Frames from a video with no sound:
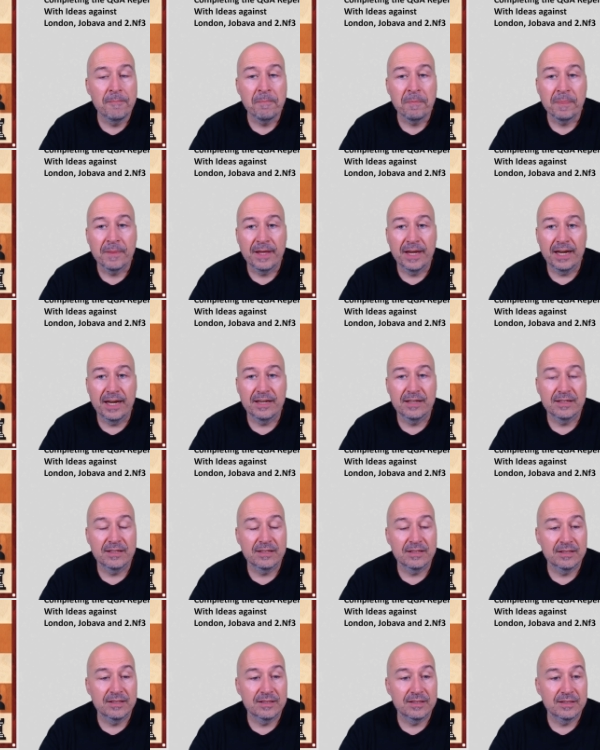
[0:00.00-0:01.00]
and
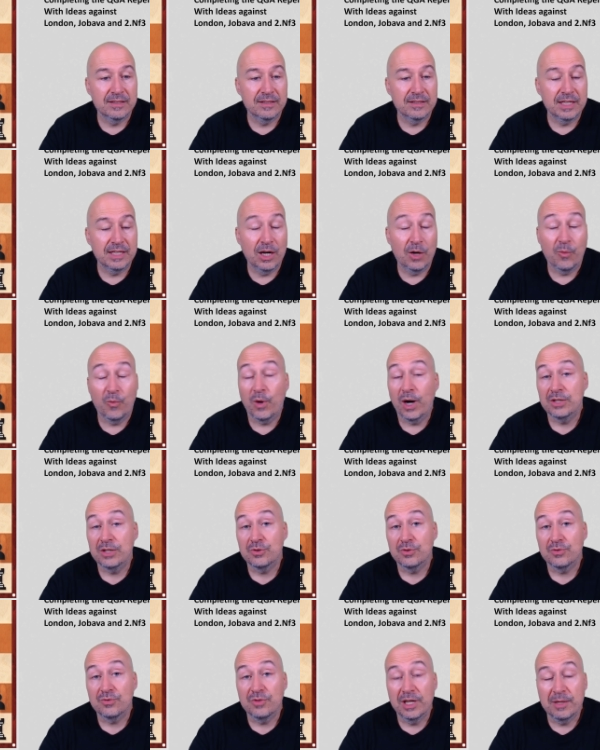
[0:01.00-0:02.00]
now White
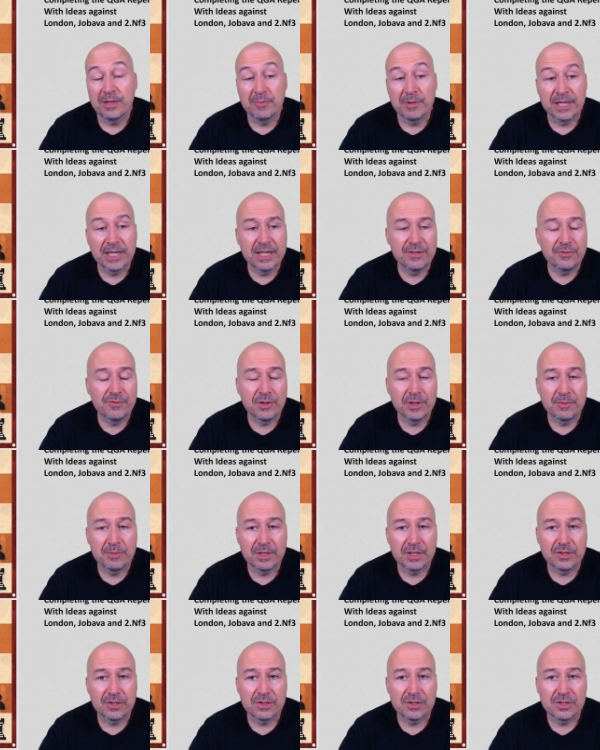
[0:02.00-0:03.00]
should really be careful,
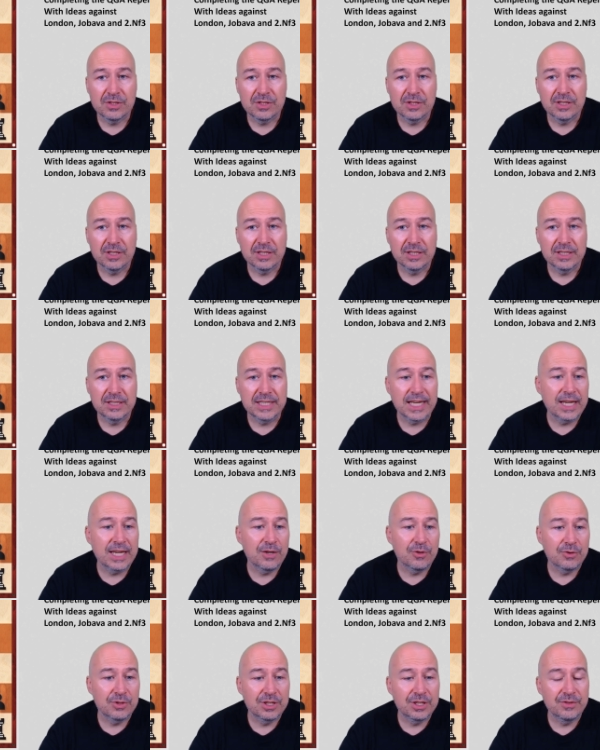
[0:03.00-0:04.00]
because taking
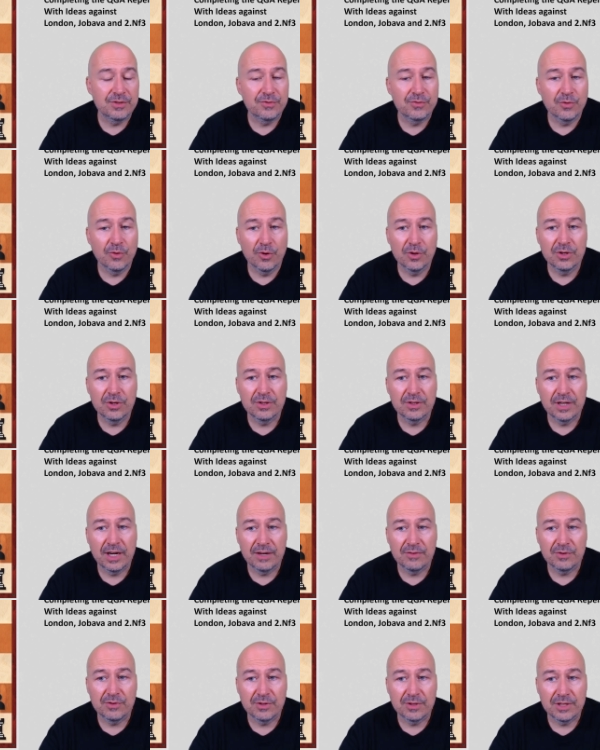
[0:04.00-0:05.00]
on d4
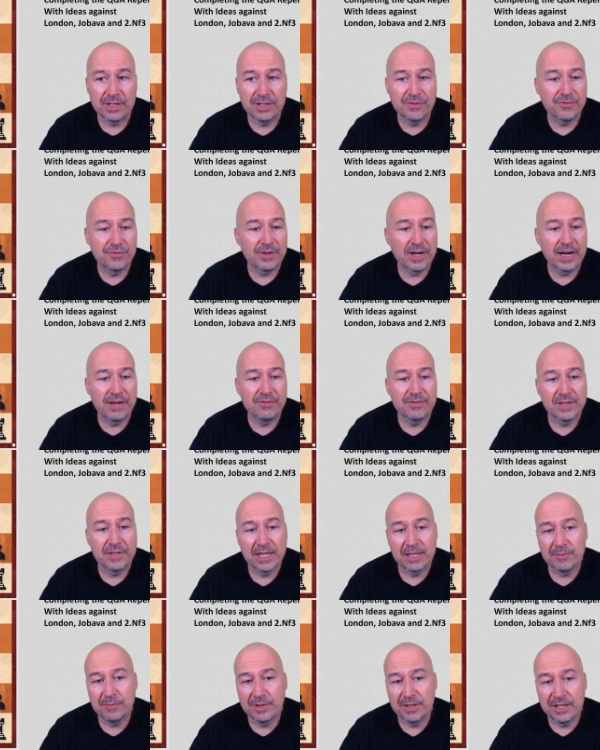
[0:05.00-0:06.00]
after e5,
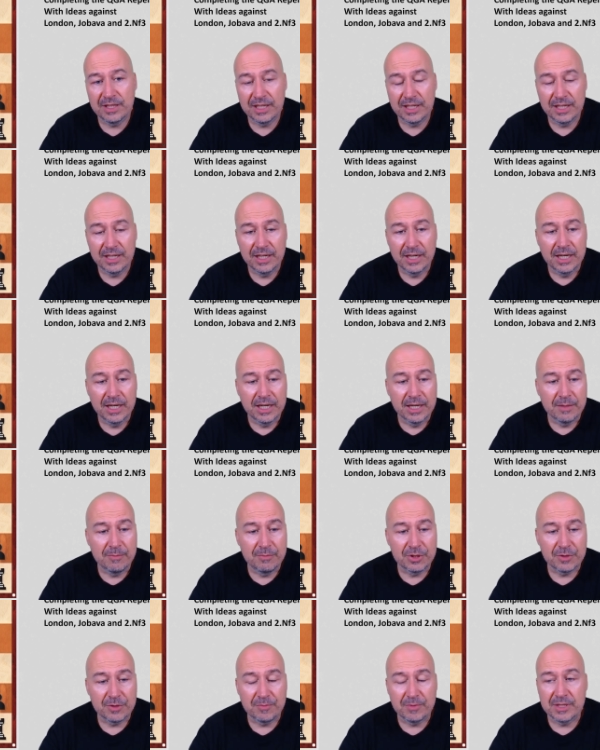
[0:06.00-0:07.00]
knight b3,
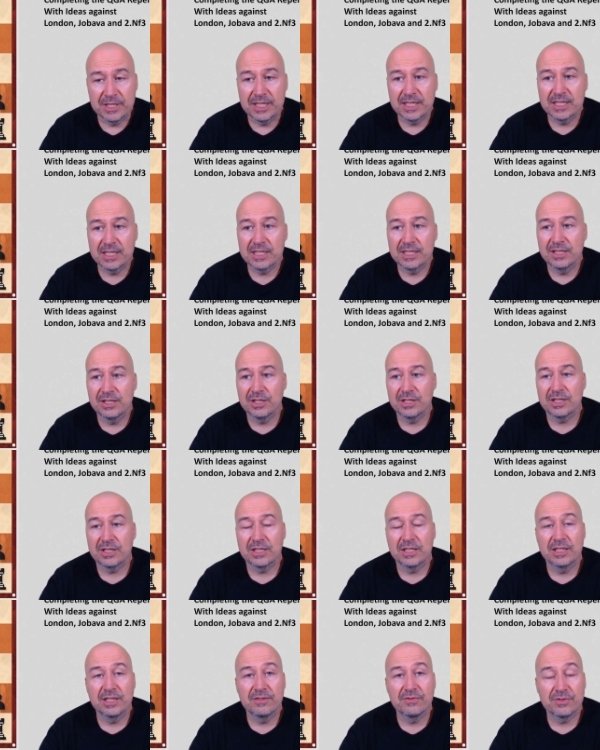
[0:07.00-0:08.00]
bishop e6 just
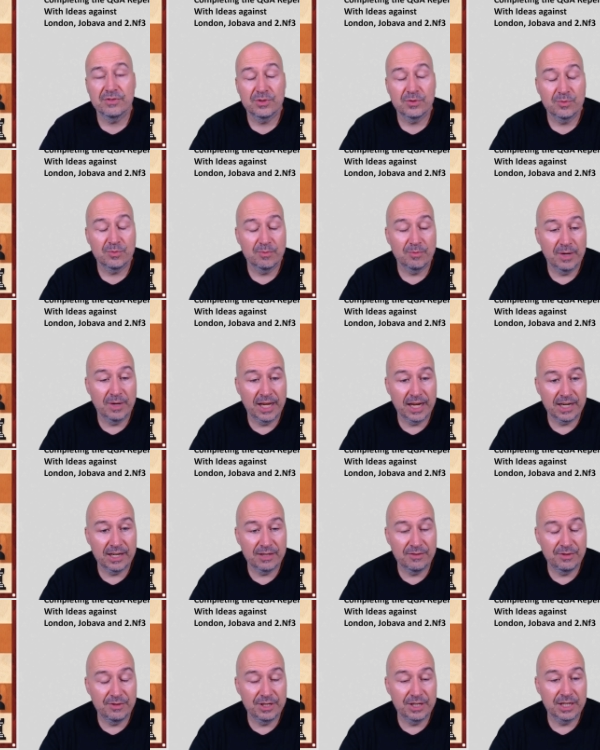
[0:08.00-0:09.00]
gives Black a
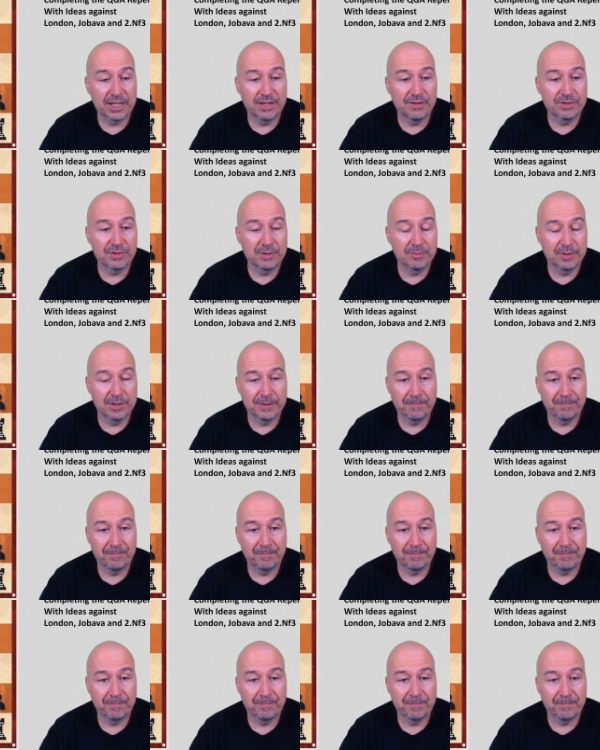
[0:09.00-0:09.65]
very comfortable